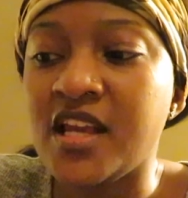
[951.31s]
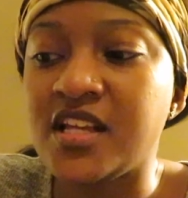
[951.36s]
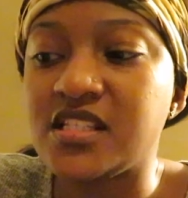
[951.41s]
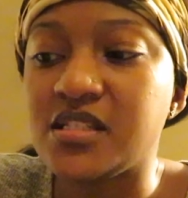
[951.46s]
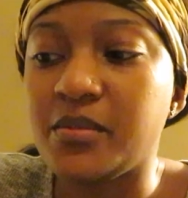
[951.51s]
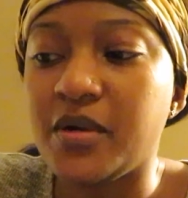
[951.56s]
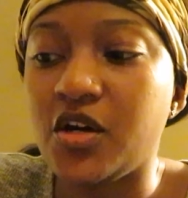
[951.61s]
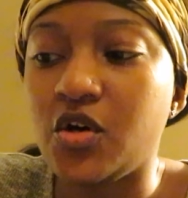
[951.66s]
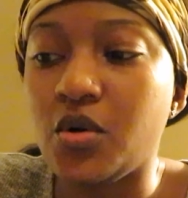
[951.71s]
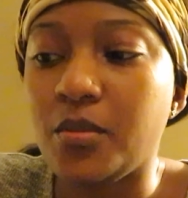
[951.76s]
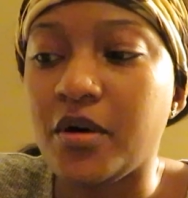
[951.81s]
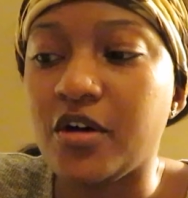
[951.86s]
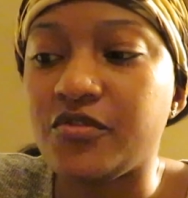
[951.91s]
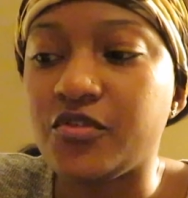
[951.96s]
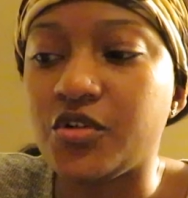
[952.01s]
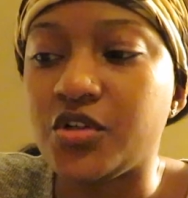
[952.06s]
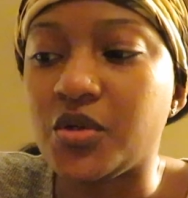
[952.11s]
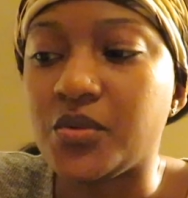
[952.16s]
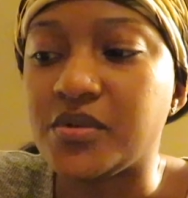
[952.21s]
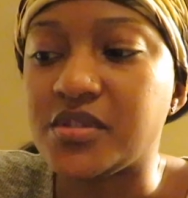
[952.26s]
Somebody called my
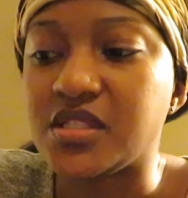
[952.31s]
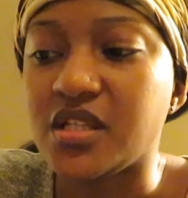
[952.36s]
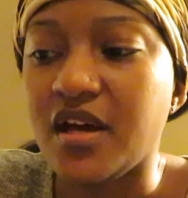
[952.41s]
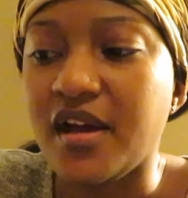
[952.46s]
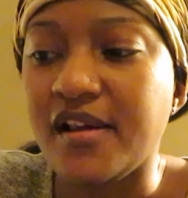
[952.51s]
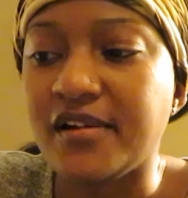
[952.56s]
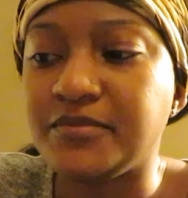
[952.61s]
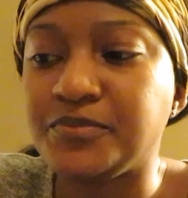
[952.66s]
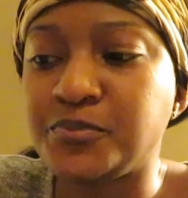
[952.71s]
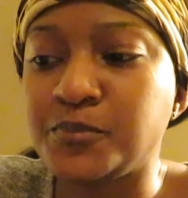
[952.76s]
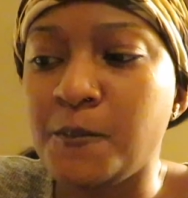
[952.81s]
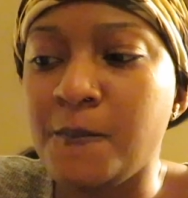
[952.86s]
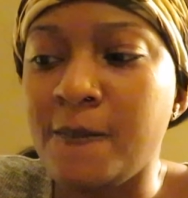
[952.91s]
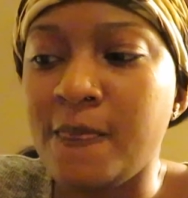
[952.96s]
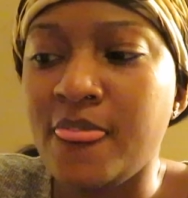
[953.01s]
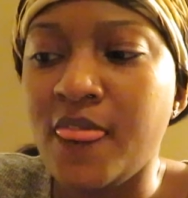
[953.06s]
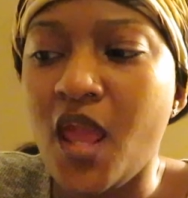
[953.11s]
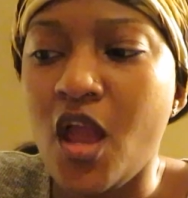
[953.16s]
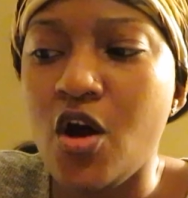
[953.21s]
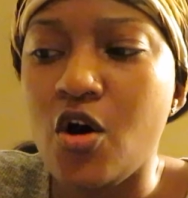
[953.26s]
phone and was like,
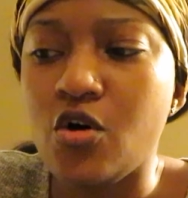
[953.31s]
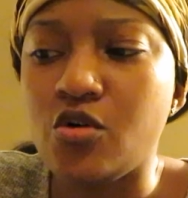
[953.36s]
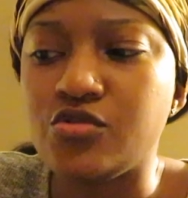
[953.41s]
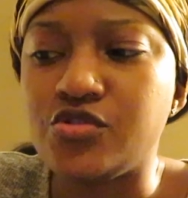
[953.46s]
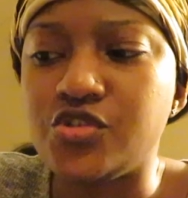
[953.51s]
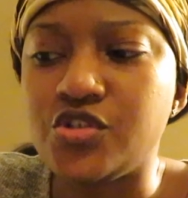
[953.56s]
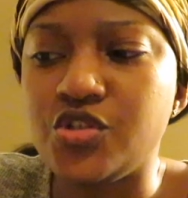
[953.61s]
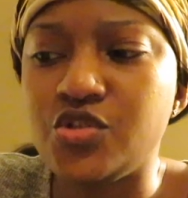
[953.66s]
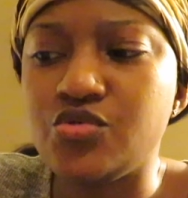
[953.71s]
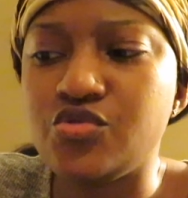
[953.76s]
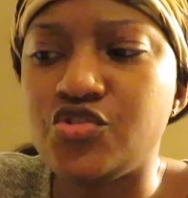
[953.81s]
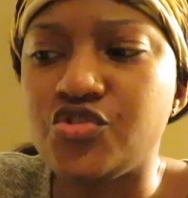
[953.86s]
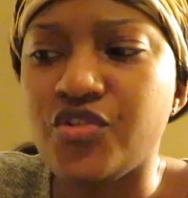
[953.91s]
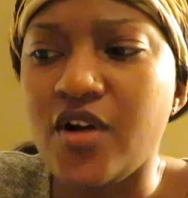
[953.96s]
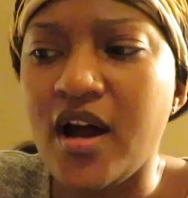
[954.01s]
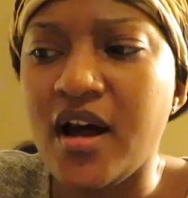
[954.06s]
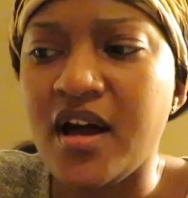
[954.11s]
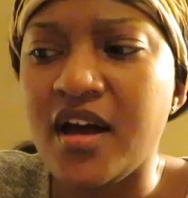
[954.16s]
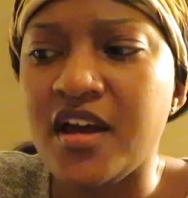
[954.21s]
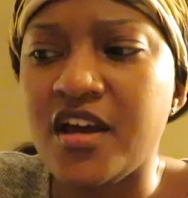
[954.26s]
"Oh, do you
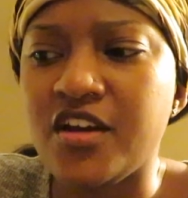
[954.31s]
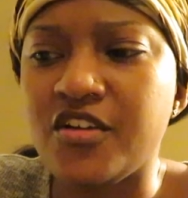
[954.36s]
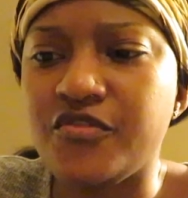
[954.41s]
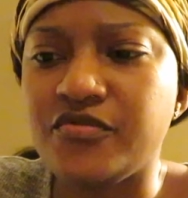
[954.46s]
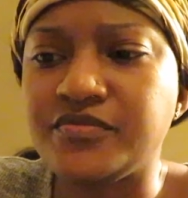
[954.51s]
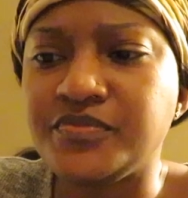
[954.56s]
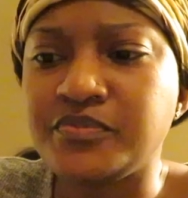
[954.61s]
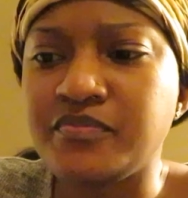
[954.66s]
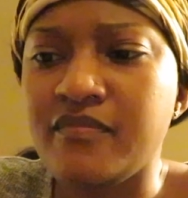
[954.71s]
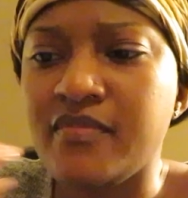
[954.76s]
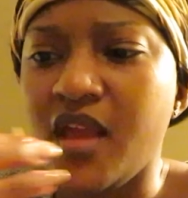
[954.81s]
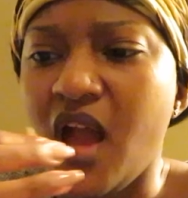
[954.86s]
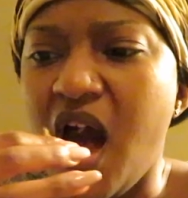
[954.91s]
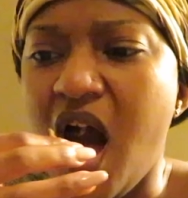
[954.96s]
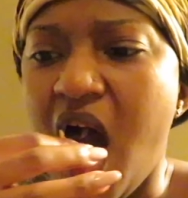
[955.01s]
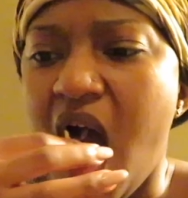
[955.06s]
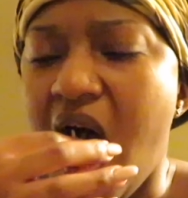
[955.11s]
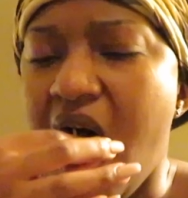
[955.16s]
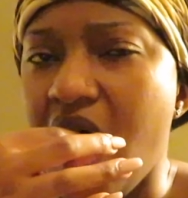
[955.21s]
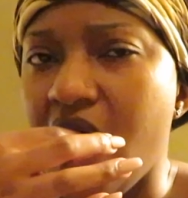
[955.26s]
drive
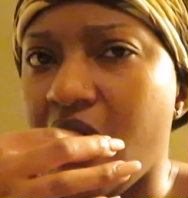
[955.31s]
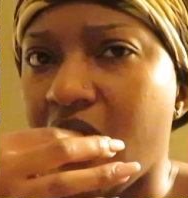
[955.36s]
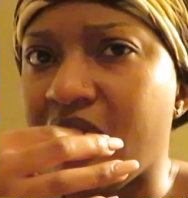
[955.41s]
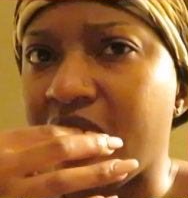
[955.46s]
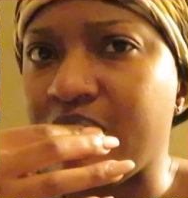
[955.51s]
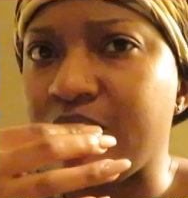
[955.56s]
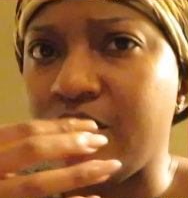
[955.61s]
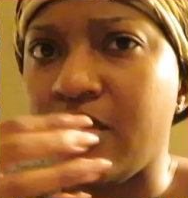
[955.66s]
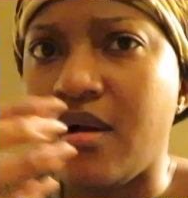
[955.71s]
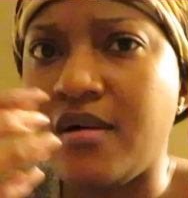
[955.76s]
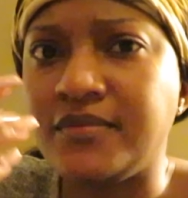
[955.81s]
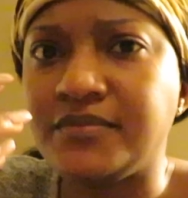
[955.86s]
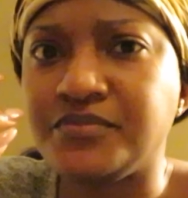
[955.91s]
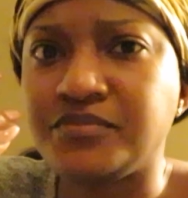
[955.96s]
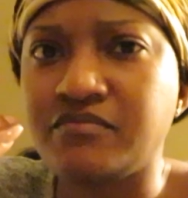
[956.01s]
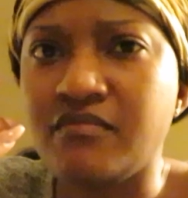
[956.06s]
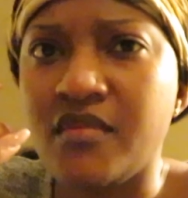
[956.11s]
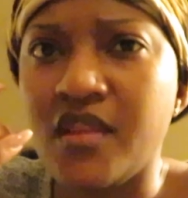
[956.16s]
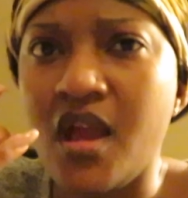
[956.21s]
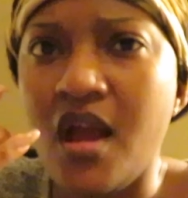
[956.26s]
uh um
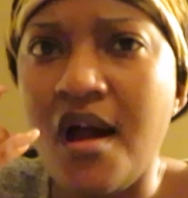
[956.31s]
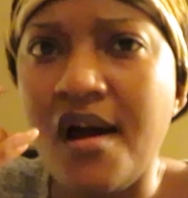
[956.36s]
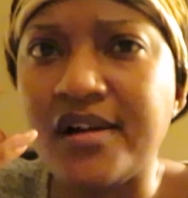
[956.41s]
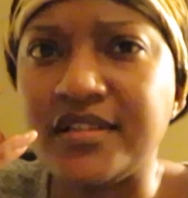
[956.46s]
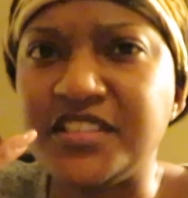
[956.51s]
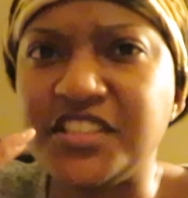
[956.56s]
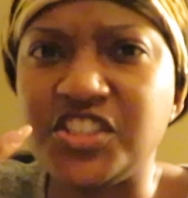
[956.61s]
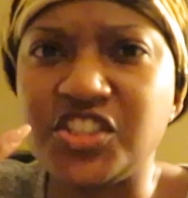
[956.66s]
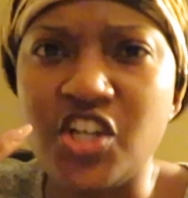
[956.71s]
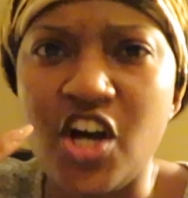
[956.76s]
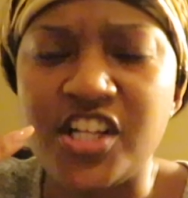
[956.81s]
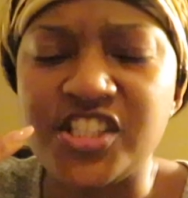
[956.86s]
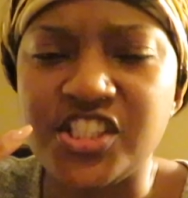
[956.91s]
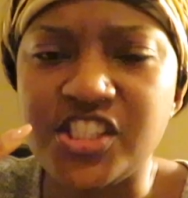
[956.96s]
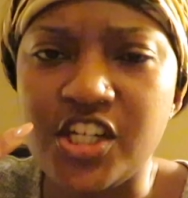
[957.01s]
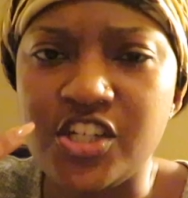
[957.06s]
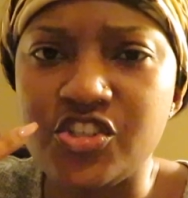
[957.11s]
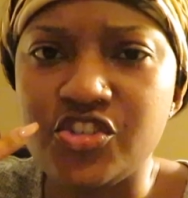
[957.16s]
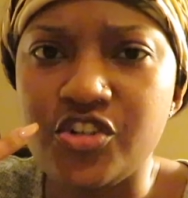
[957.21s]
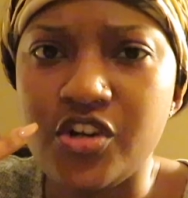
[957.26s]
a Nissan
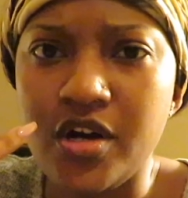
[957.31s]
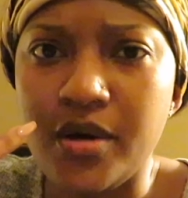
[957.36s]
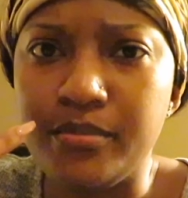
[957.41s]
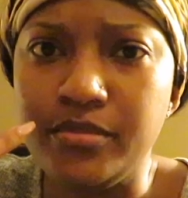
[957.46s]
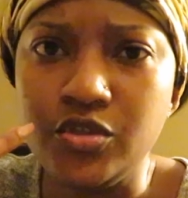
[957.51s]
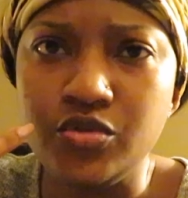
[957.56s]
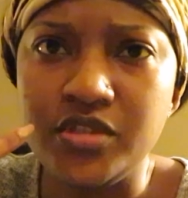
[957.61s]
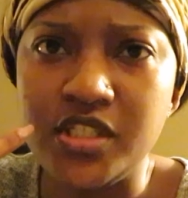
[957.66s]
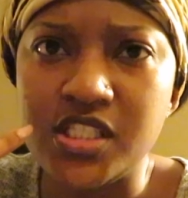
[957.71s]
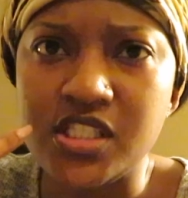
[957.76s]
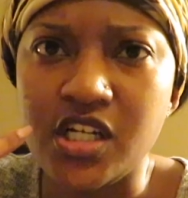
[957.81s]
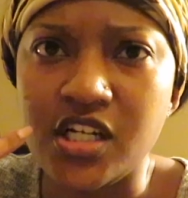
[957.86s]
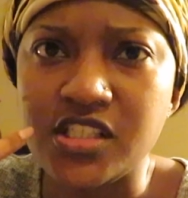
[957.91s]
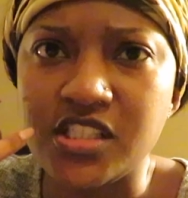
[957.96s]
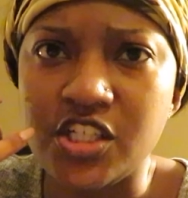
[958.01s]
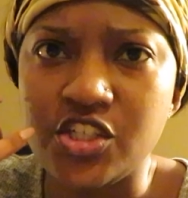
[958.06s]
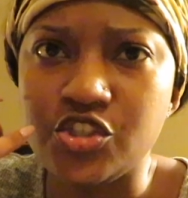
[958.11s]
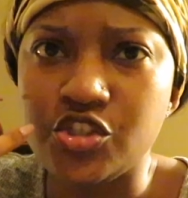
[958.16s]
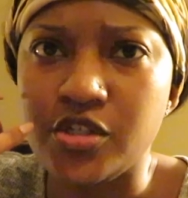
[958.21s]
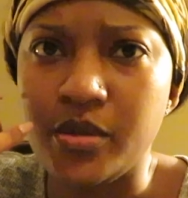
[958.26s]
Sentra, a blue Nissan
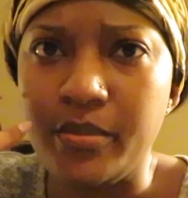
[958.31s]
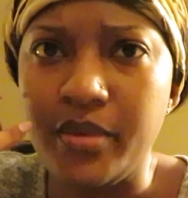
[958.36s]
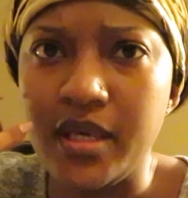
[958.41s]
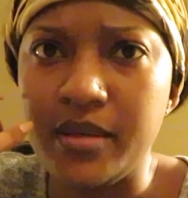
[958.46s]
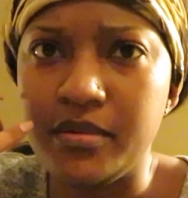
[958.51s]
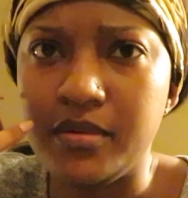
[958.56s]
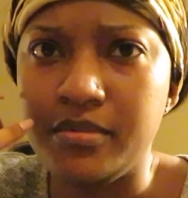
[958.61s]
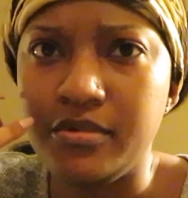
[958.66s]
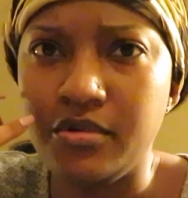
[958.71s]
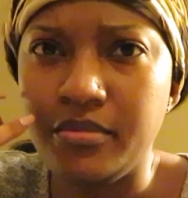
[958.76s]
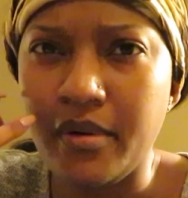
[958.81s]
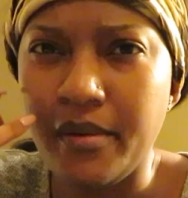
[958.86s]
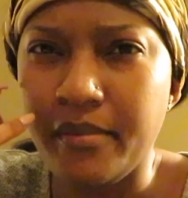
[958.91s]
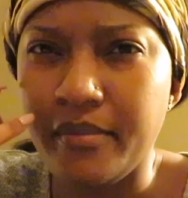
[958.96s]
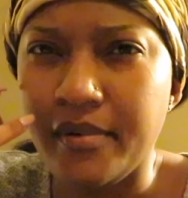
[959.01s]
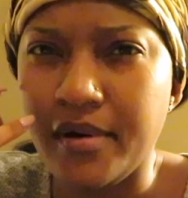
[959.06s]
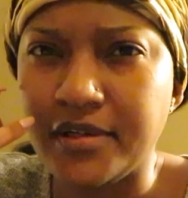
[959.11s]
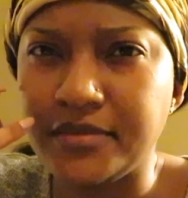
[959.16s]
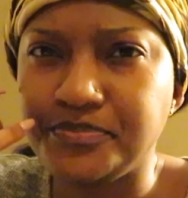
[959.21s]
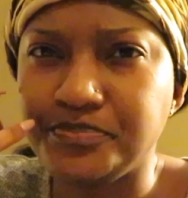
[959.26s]
Sentra, baby blue, blah, blah,
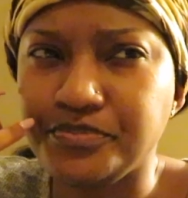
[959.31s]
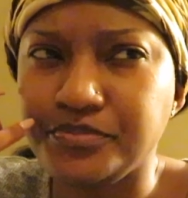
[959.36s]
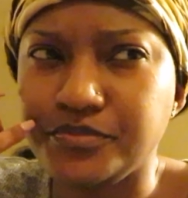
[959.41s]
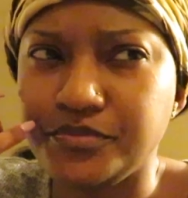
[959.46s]
blah.